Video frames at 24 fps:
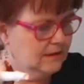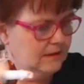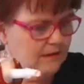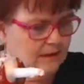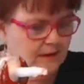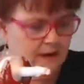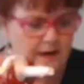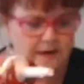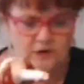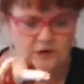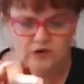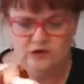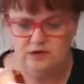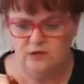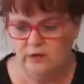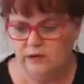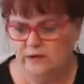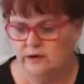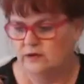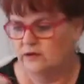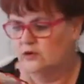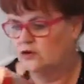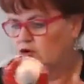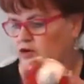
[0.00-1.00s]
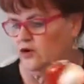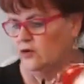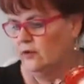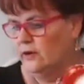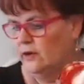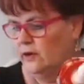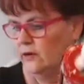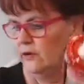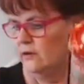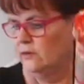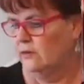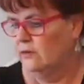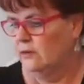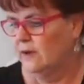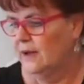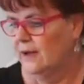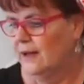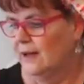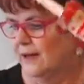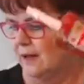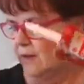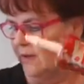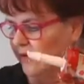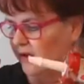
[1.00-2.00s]
I just wanted to show you
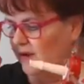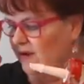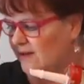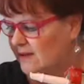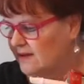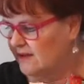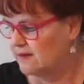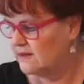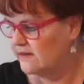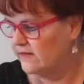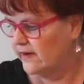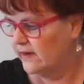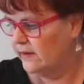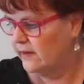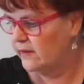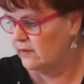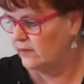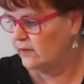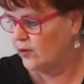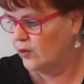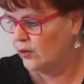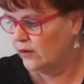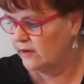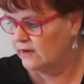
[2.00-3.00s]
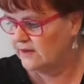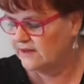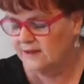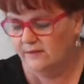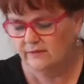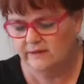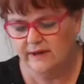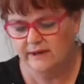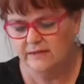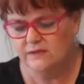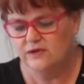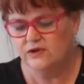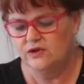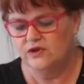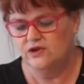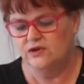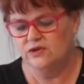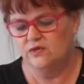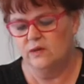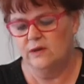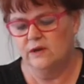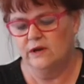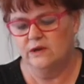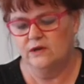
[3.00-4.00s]
because it's very important. Sometimes you
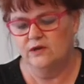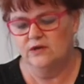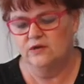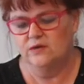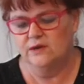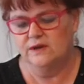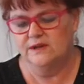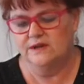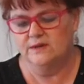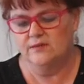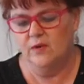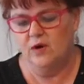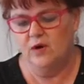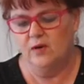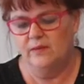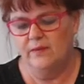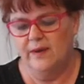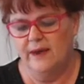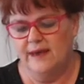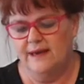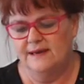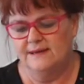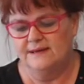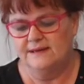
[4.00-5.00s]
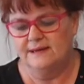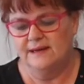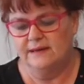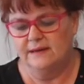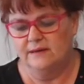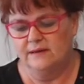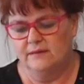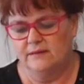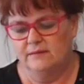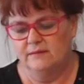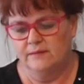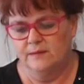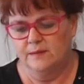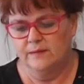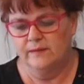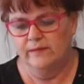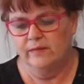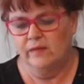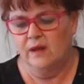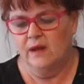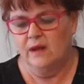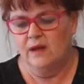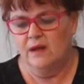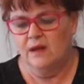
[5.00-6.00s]
just want to do a small base, and
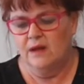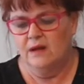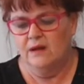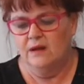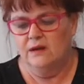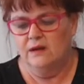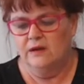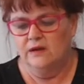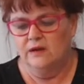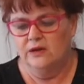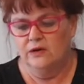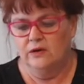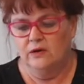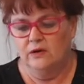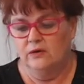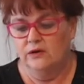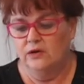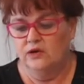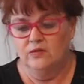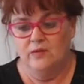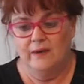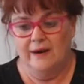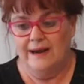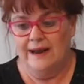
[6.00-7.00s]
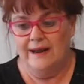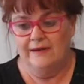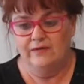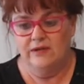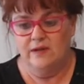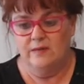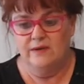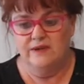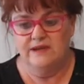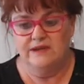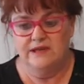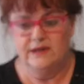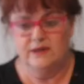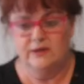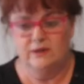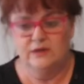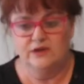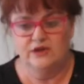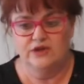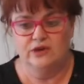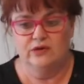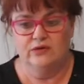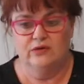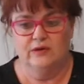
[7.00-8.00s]
you know, you might have the
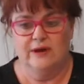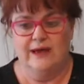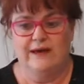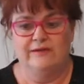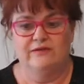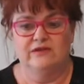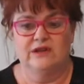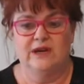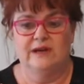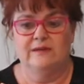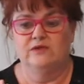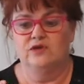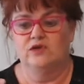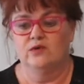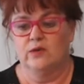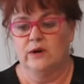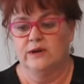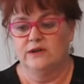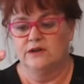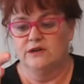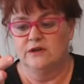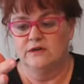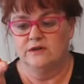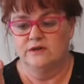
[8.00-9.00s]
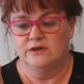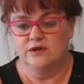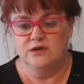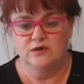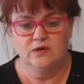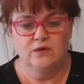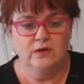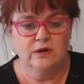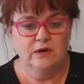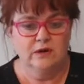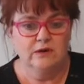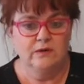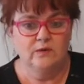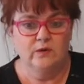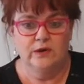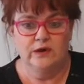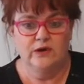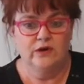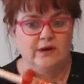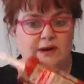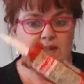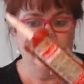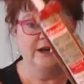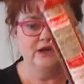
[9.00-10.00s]
materials, you don't have time to run to the store, where
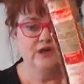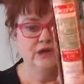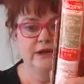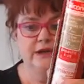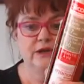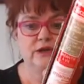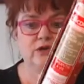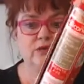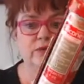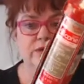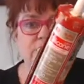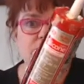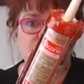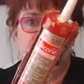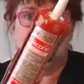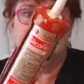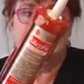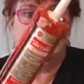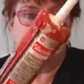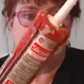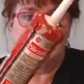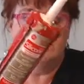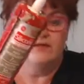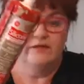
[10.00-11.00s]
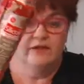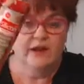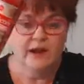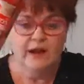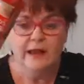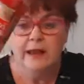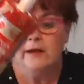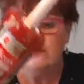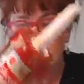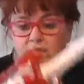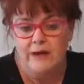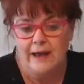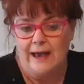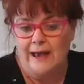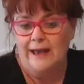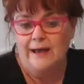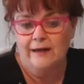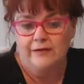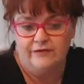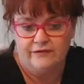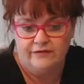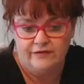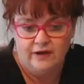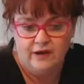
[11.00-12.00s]
you can actually do it yourself. If you
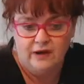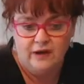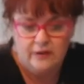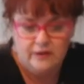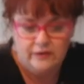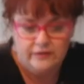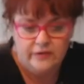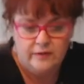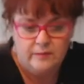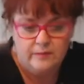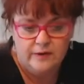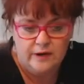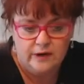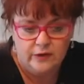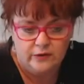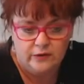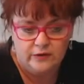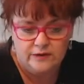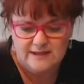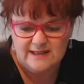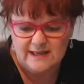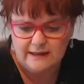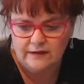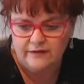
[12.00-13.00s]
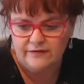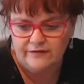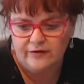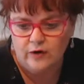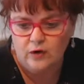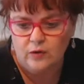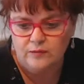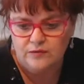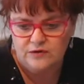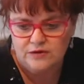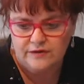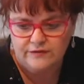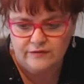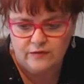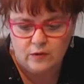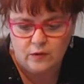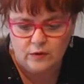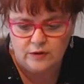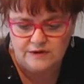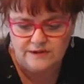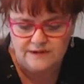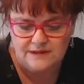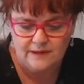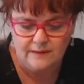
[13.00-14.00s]
have the mirrors and the foams, of course.